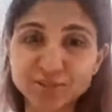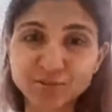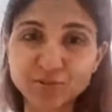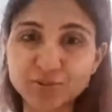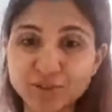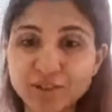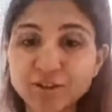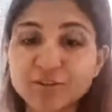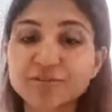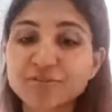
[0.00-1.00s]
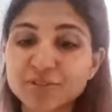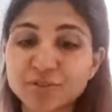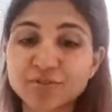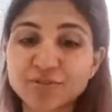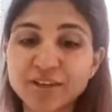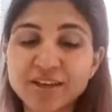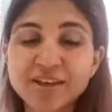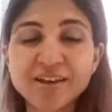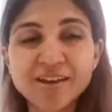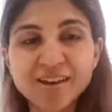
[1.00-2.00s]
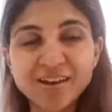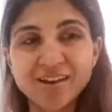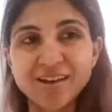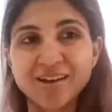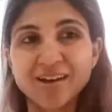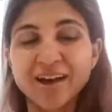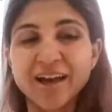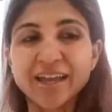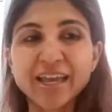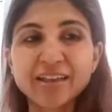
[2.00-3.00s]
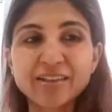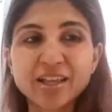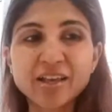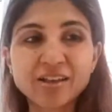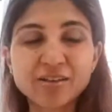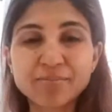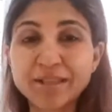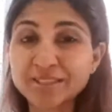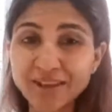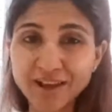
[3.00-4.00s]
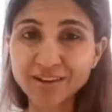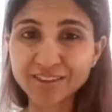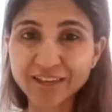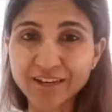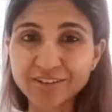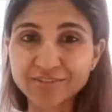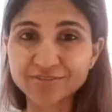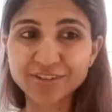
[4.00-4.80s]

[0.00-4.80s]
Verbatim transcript: a sort of a lot of sort of, I guess, mental health kind of,